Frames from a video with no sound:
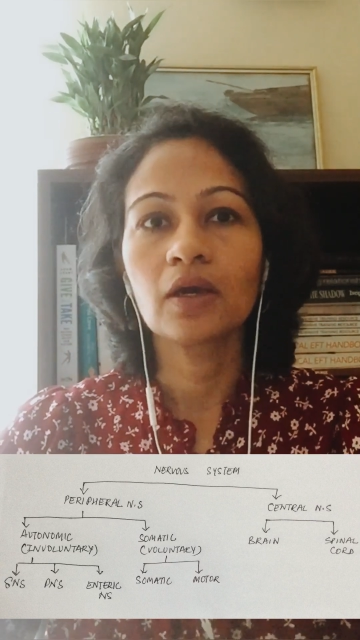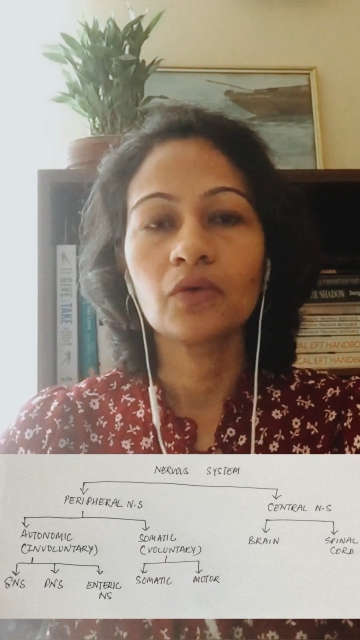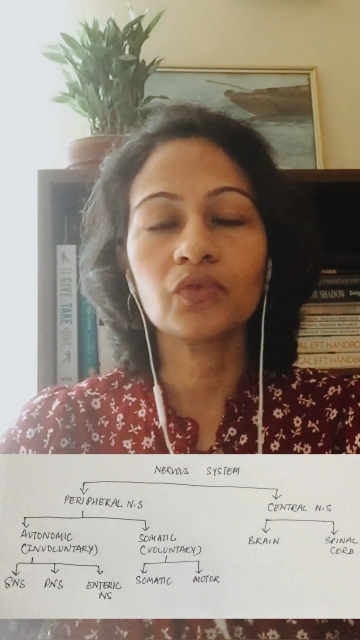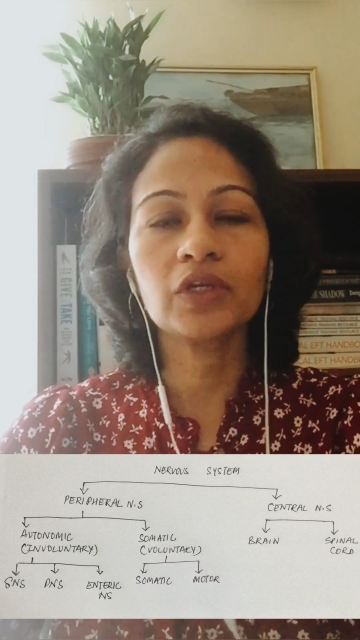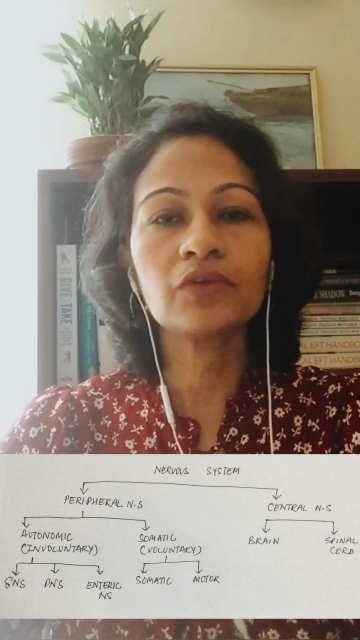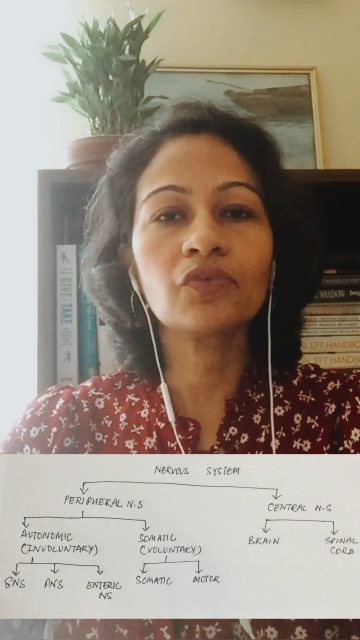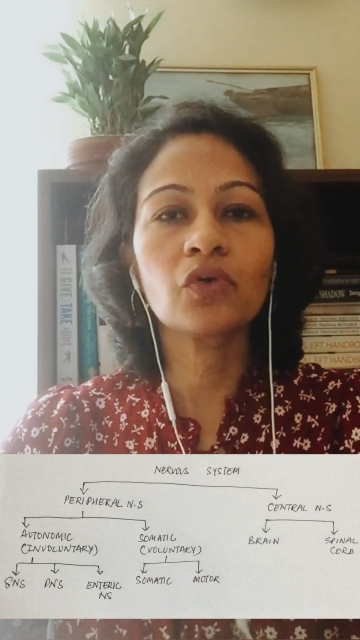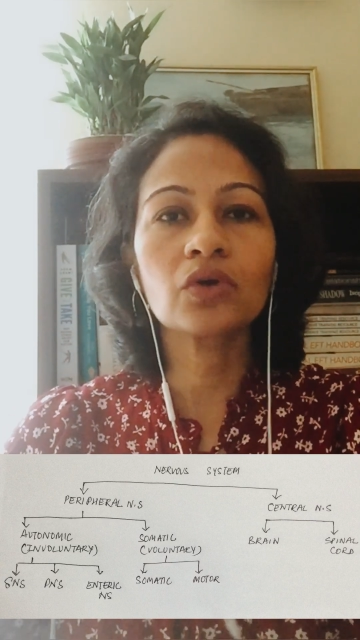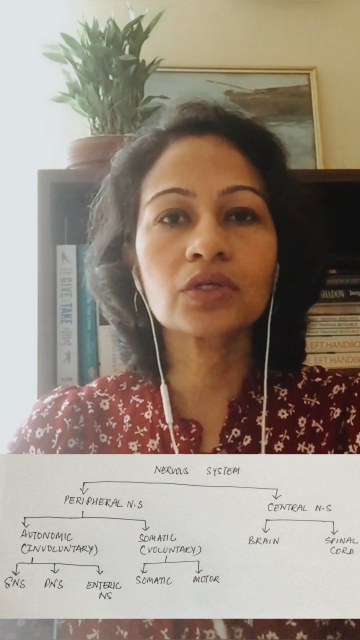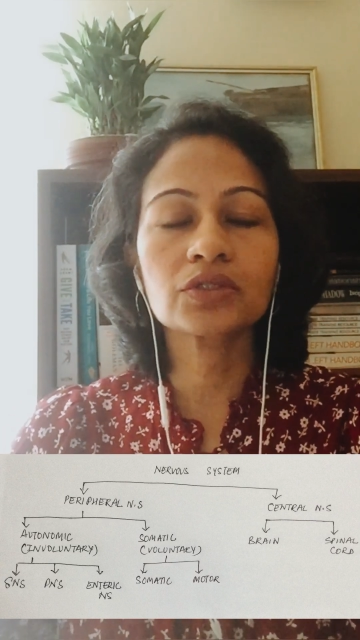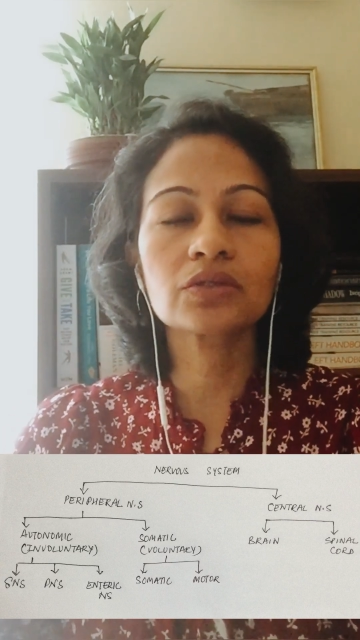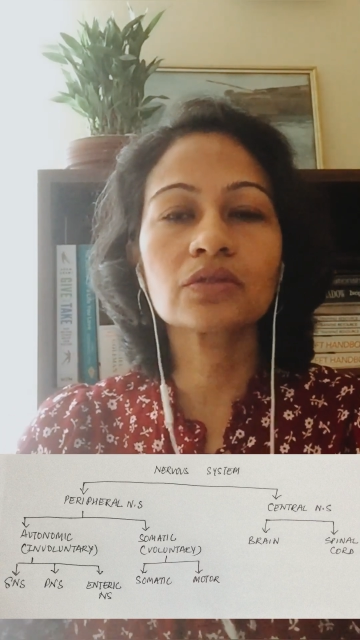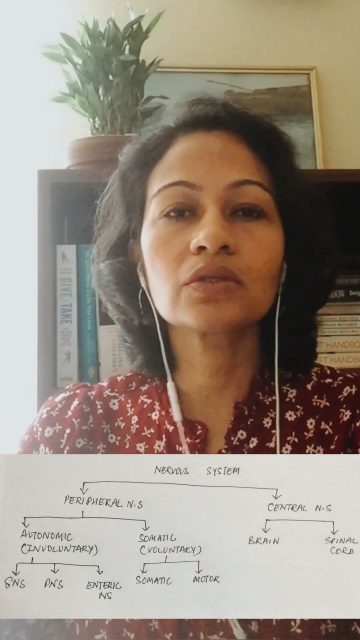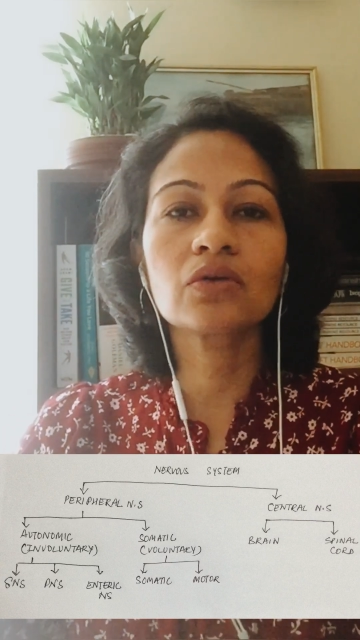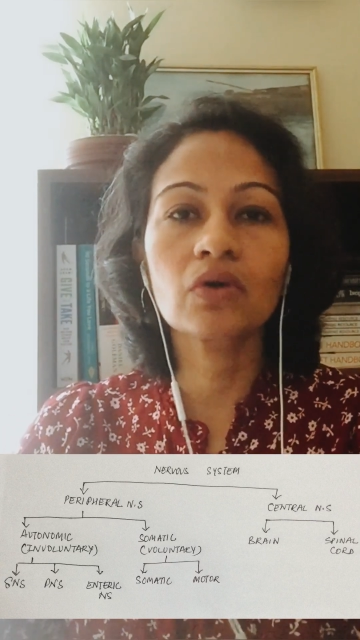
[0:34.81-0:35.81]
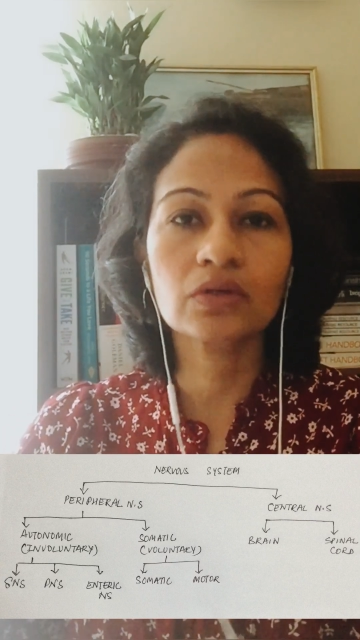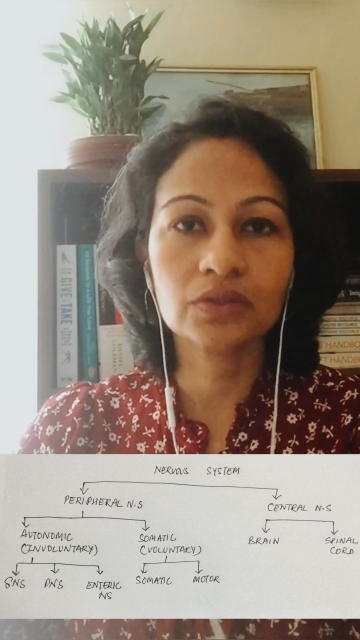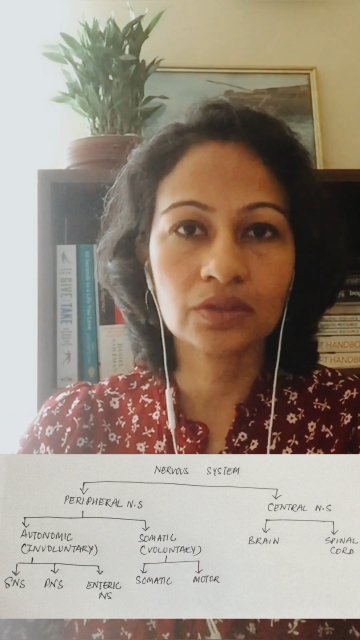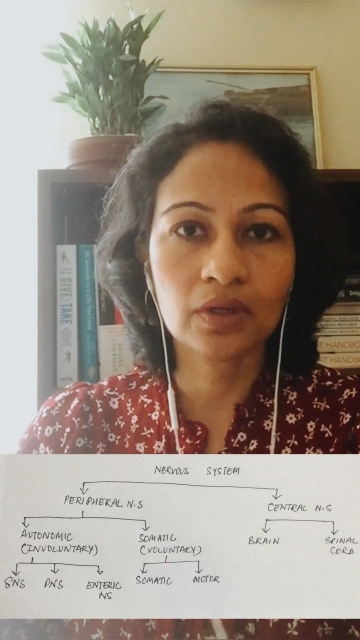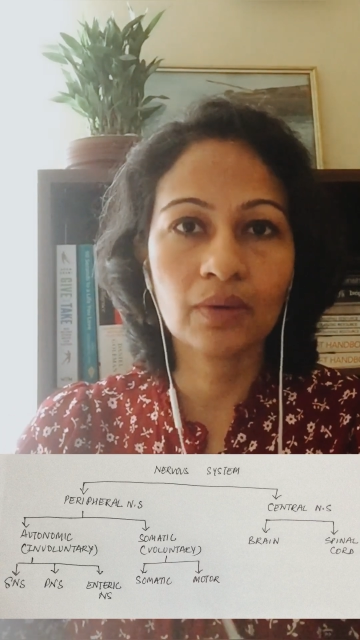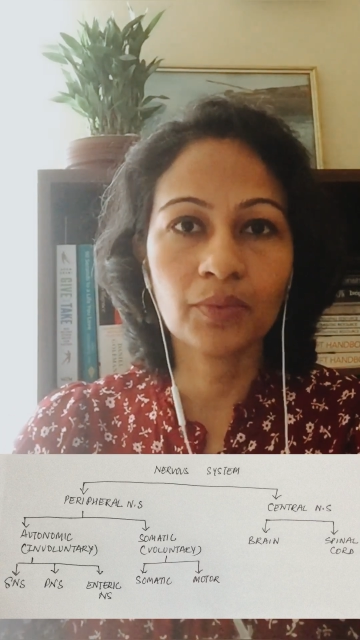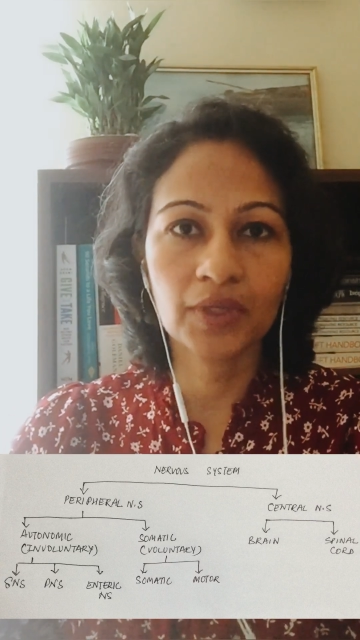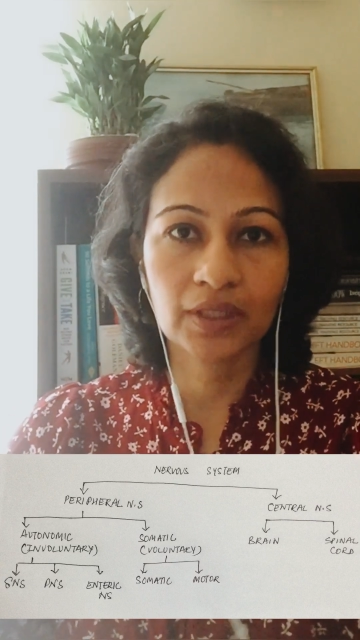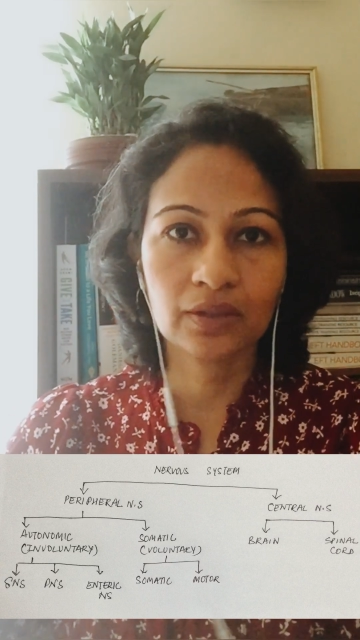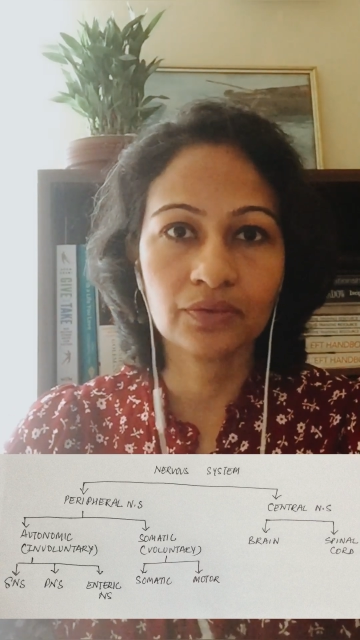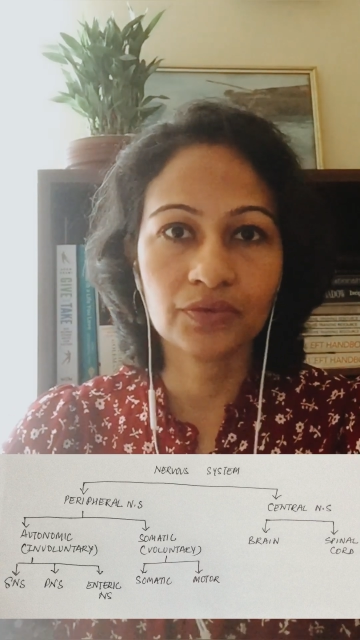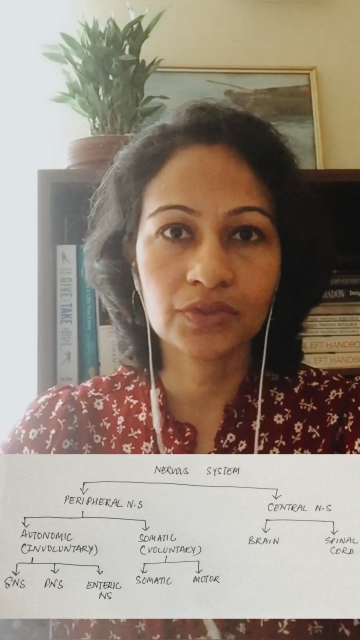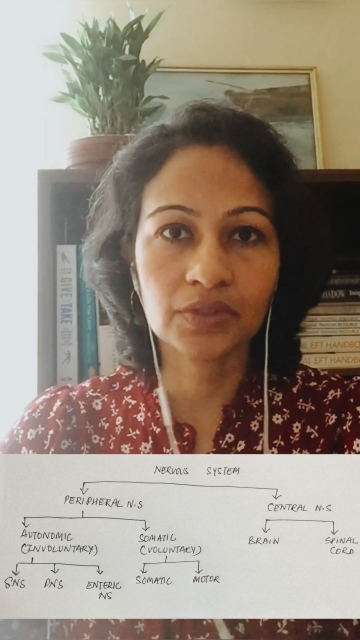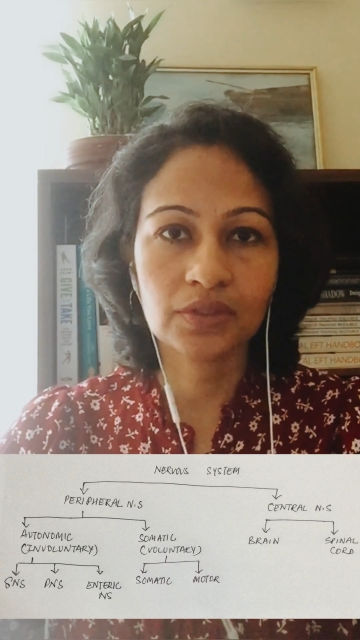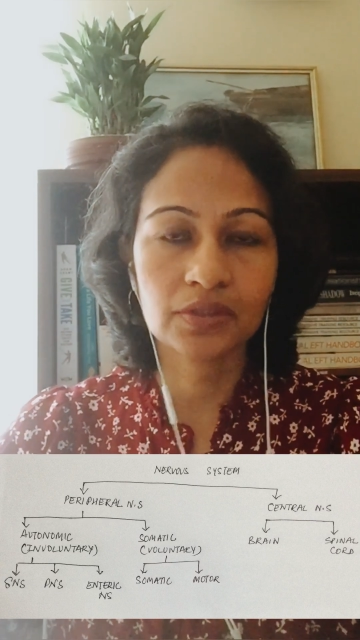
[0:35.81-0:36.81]
We will focus on the autonomic
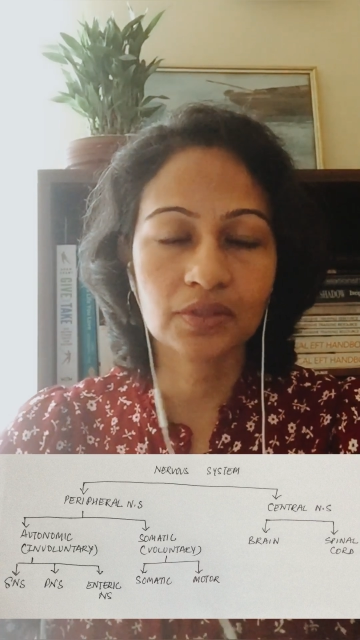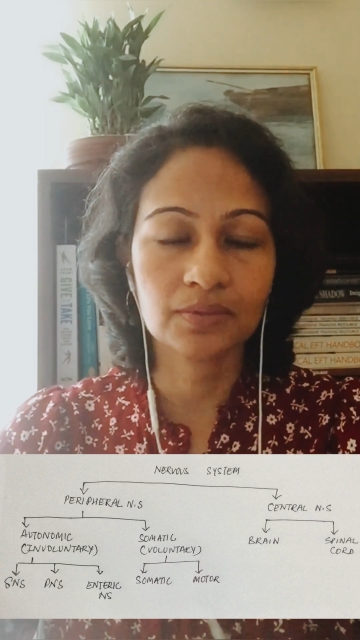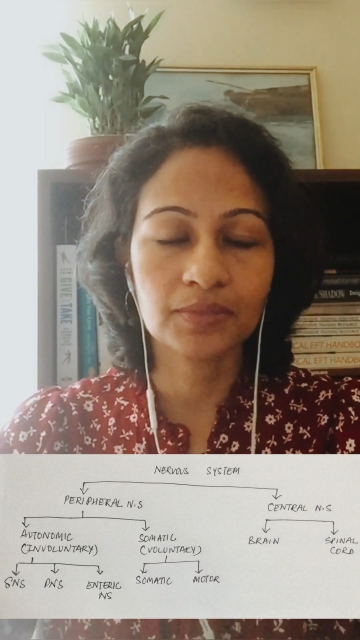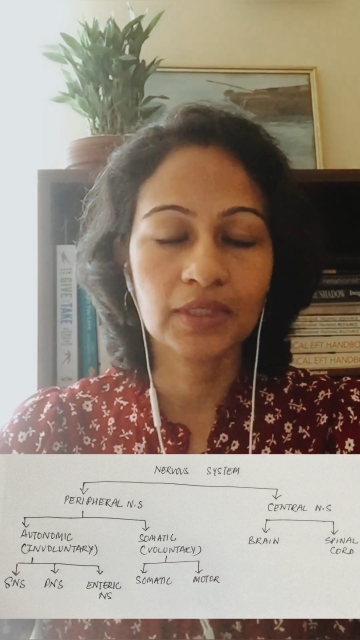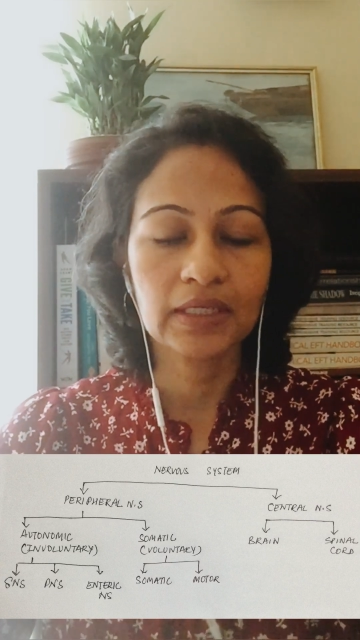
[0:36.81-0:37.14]
nervous system.